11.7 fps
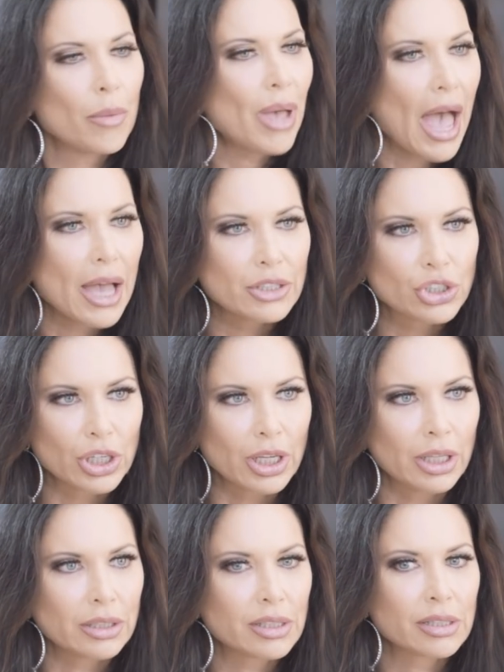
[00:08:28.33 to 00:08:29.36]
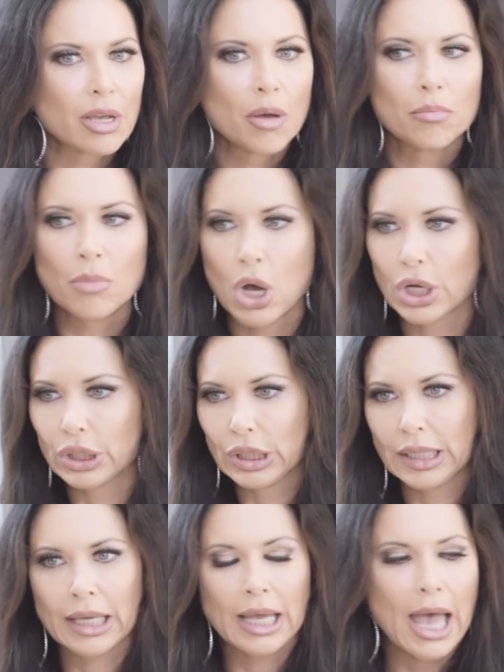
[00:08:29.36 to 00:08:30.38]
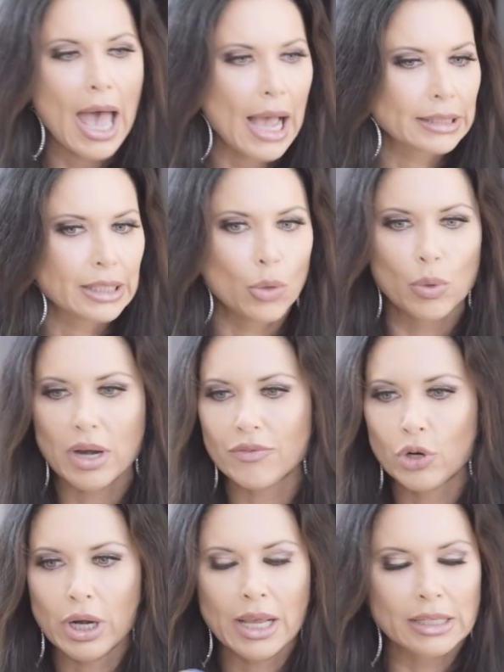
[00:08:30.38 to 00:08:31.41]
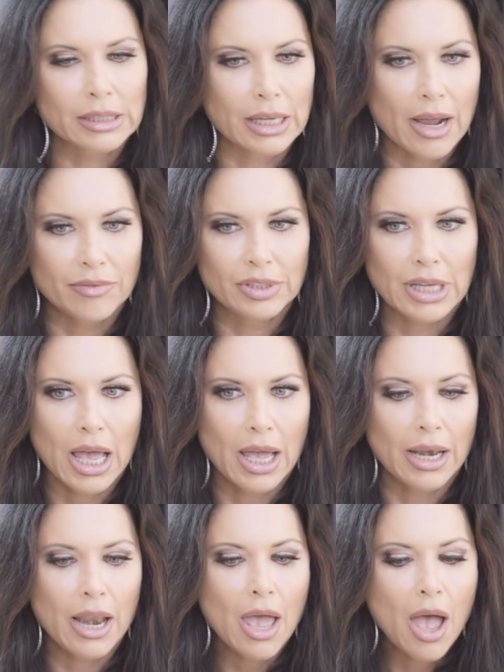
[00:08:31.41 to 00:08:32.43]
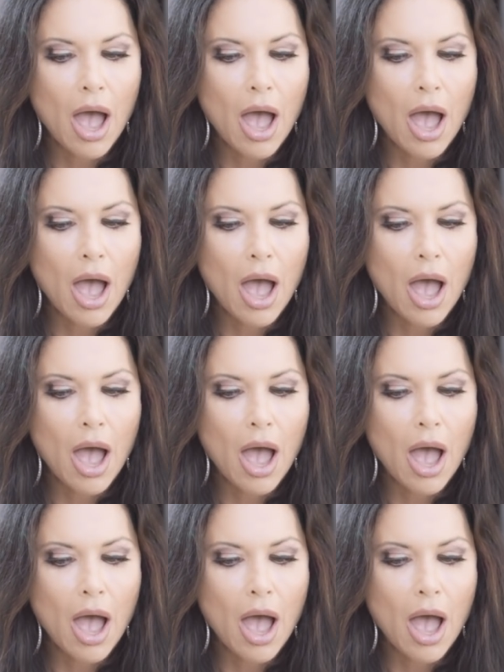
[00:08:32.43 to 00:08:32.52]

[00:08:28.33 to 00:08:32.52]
pageants, modeling, acting, whatever it is that I've done,